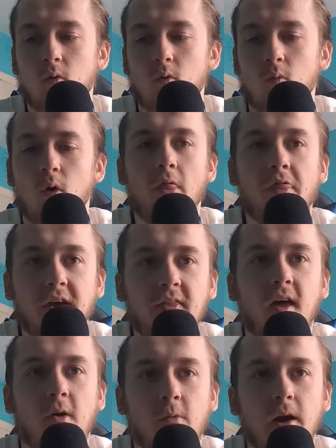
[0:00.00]
One thing
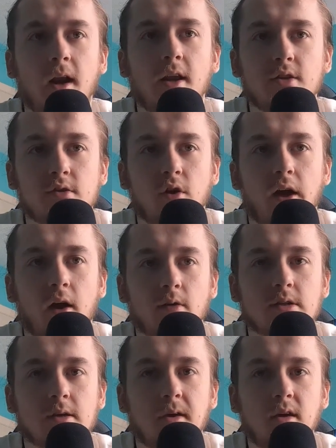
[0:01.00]
that really stood out
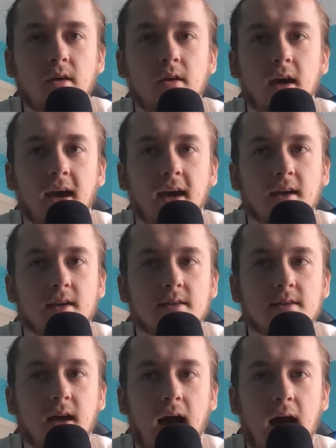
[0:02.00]
to me
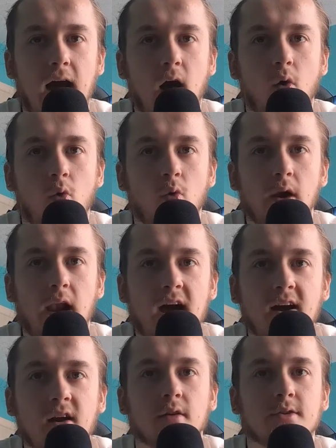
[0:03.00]
is how
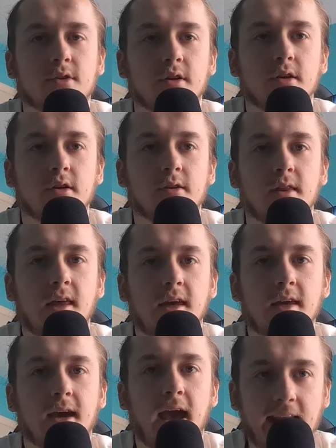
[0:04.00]
lackluster
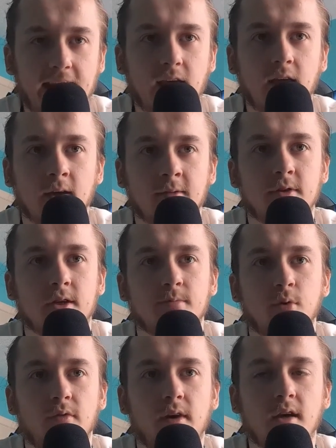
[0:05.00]
the editing of this
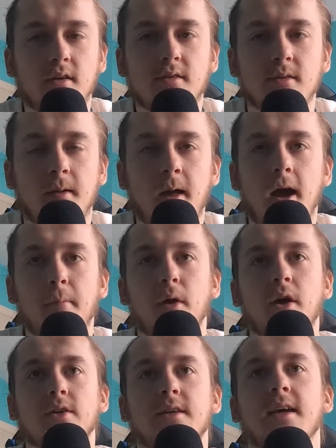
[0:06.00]
movie is,
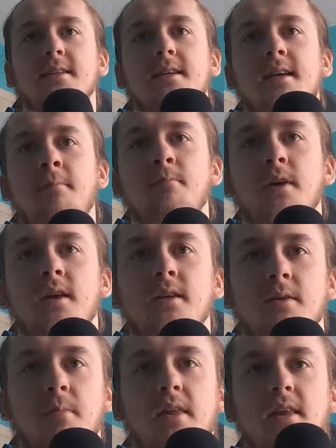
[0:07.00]
because it is attempting
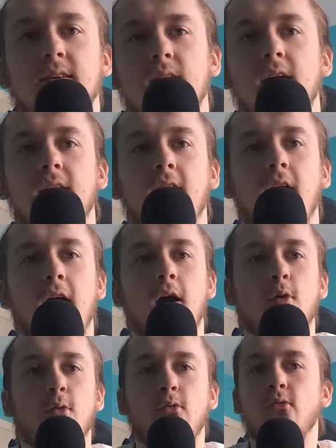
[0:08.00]
to be this like
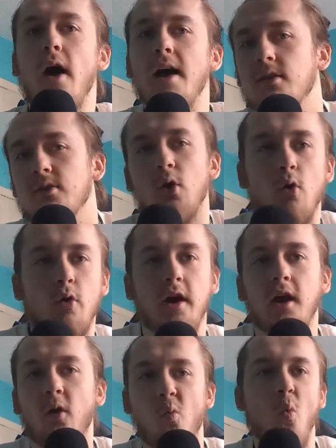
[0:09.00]
fast
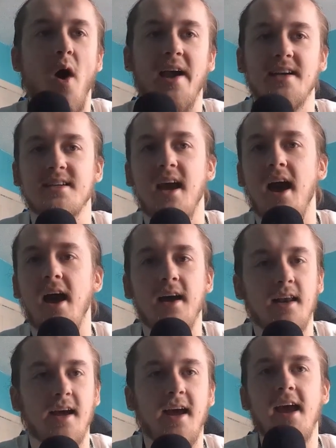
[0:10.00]
talking wise guy,
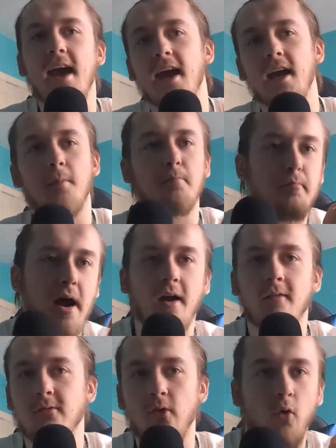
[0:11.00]
like back
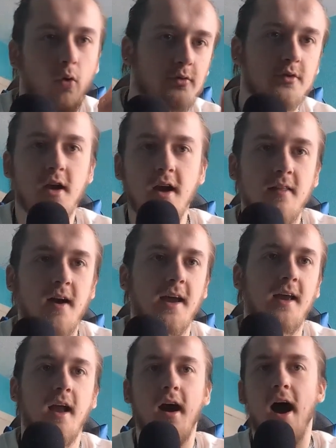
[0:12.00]
and forth,
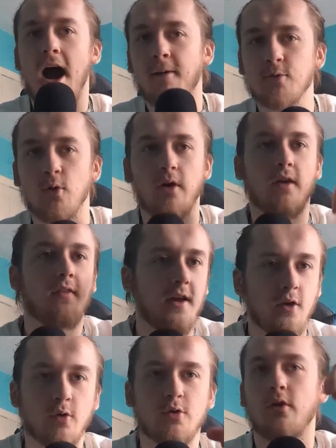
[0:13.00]
like I'm talking, then
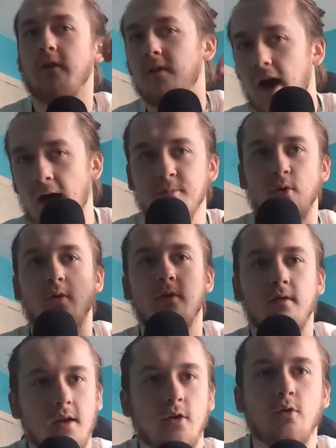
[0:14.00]
you're talking, I'm talking,
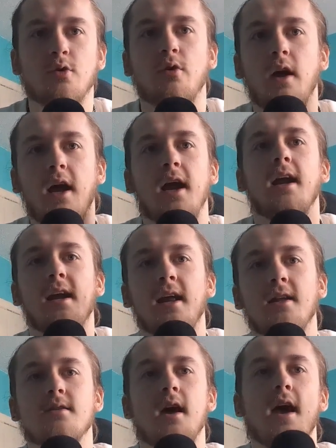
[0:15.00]
then you're talking, and
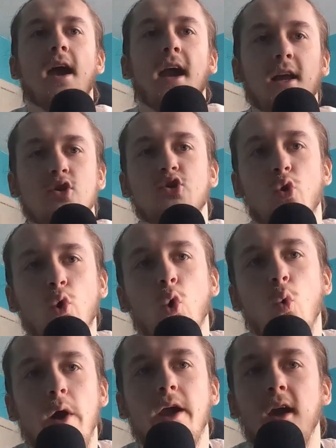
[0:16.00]
it's so
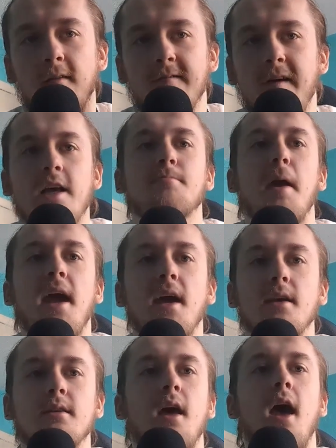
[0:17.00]
quick and fast
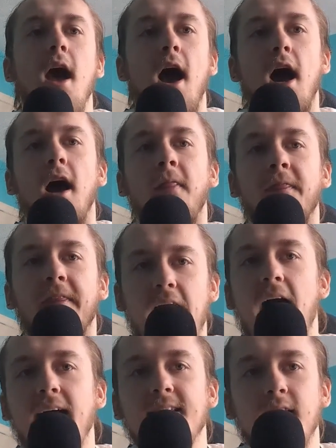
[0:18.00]
paced, and the
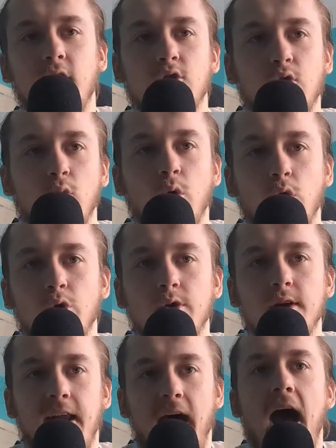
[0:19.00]
acting is so good
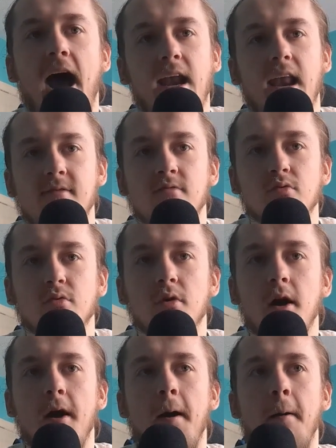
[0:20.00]
and high level
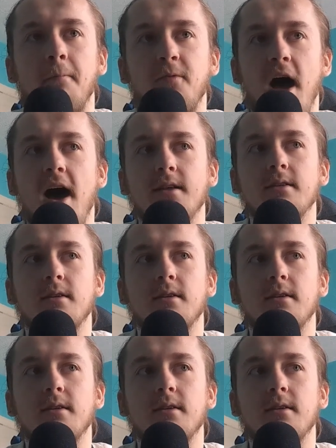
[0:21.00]
that